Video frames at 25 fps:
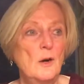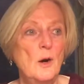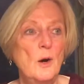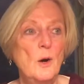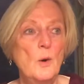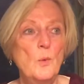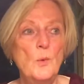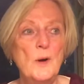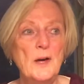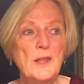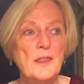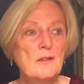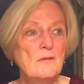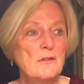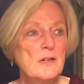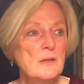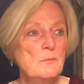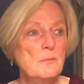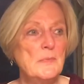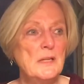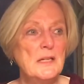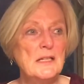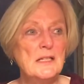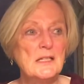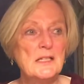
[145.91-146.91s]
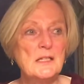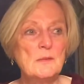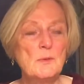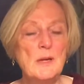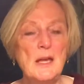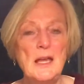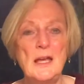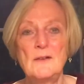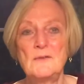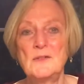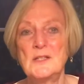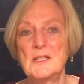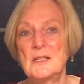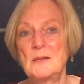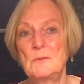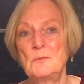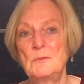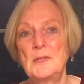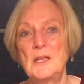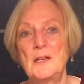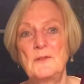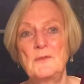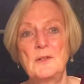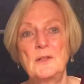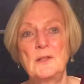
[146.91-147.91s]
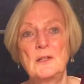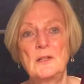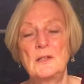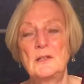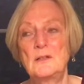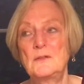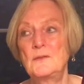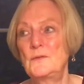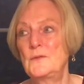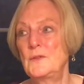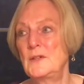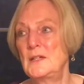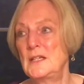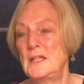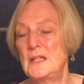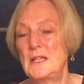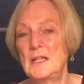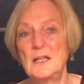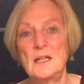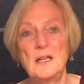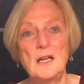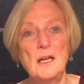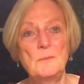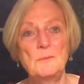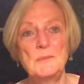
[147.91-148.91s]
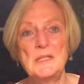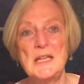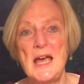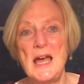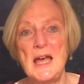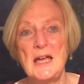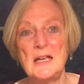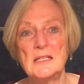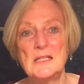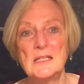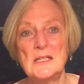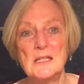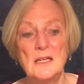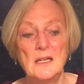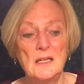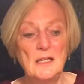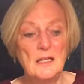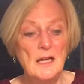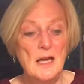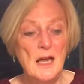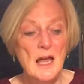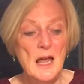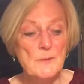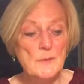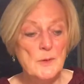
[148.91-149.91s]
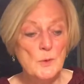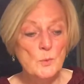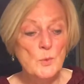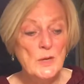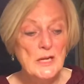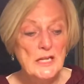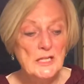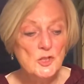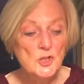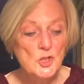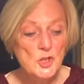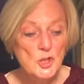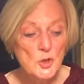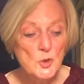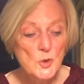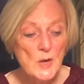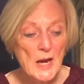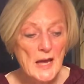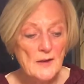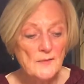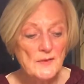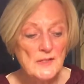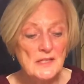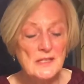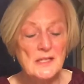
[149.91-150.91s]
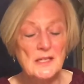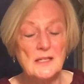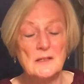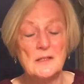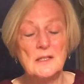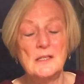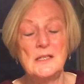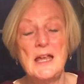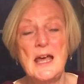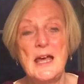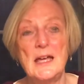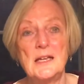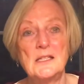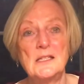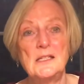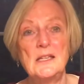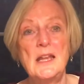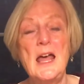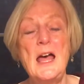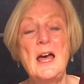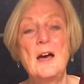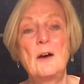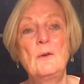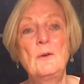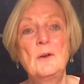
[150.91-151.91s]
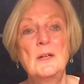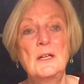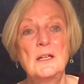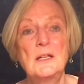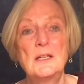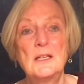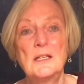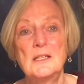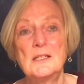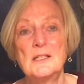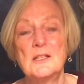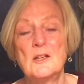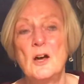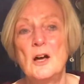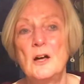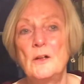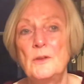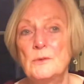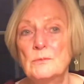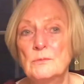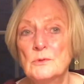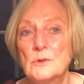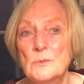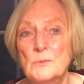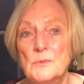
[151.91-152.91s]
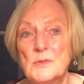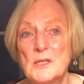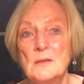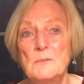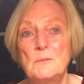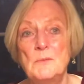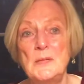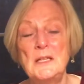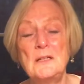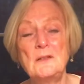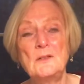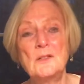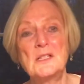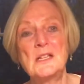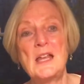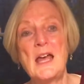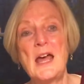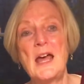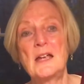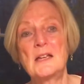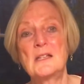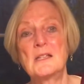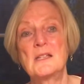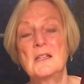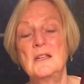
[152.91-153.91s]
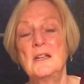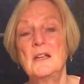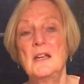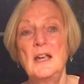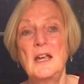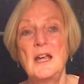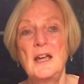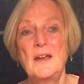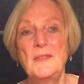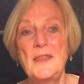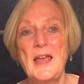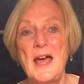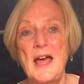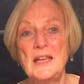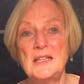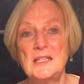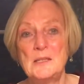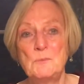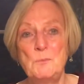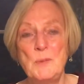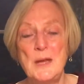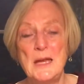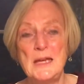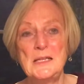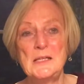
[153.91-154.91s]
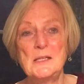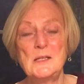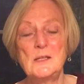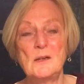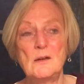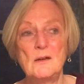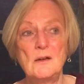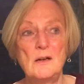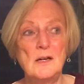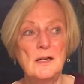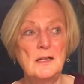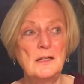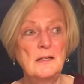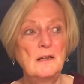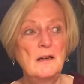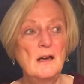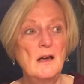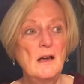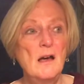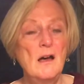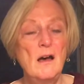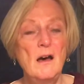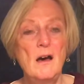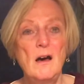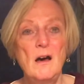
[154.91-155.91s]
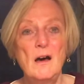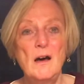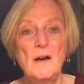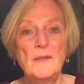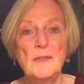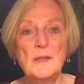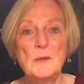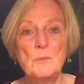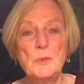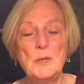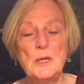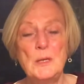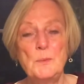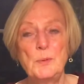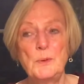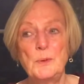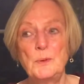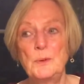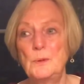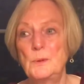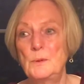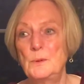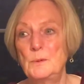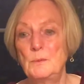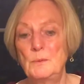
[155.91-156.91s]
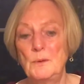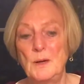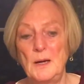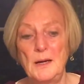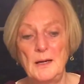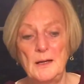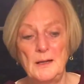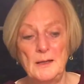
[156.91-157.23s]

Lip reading: or whether it means we have some level of an income tax. I mean, we do have a sales tax now. It's called the rooms and meals tax, and that's based on the people who